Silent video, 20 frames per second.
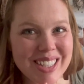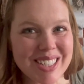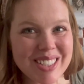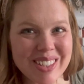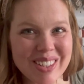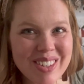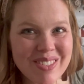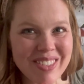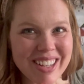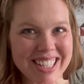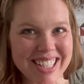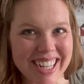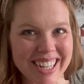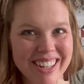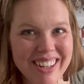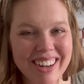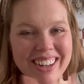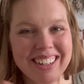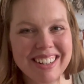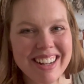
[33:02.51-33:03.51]
to show you my dye
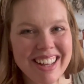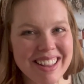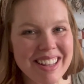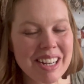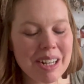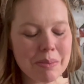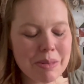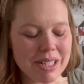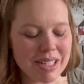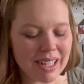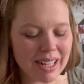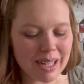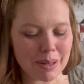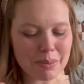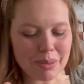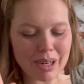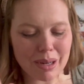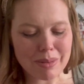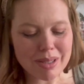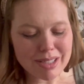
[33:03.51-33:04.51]
garden, and then I'll be done. I
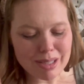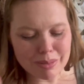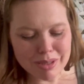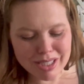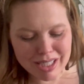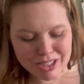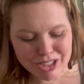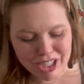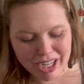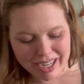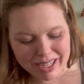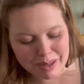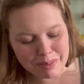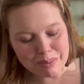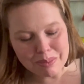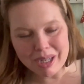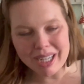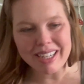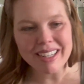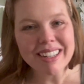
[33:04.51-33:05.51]
promise I'll be done chatting.
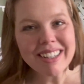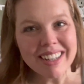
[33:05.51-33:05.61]
But